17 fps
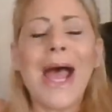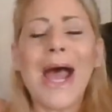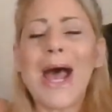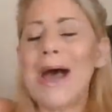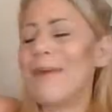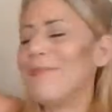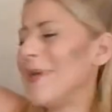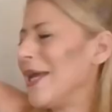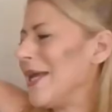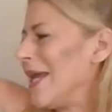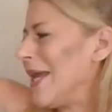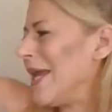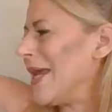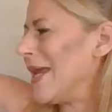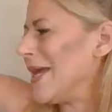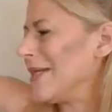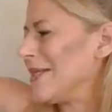um,
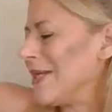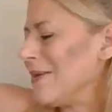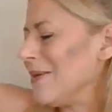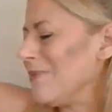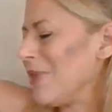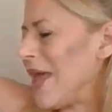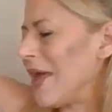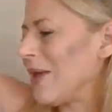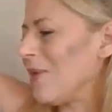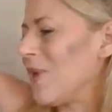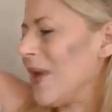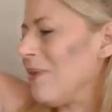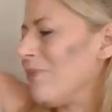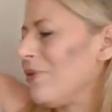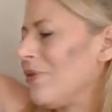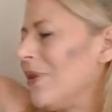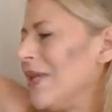and in black and
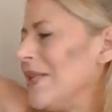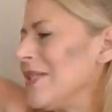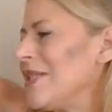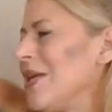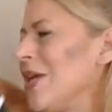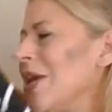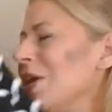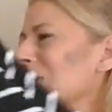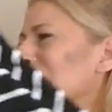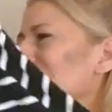white print.